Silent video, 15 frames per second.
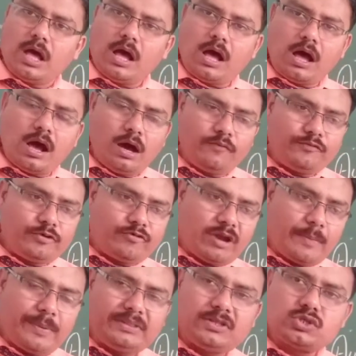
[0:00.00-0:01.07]
After
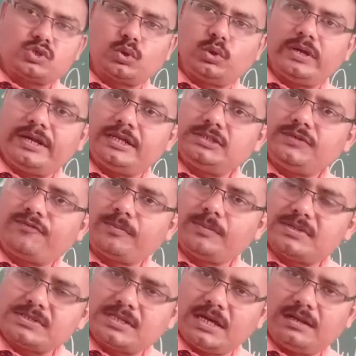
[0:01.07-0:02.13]
trapping the solar energy from
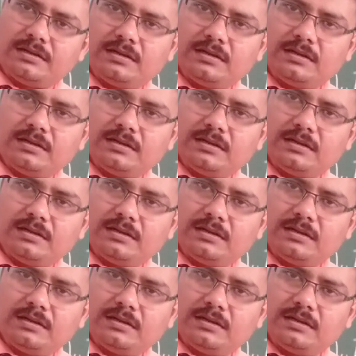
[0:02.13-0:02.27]
the sun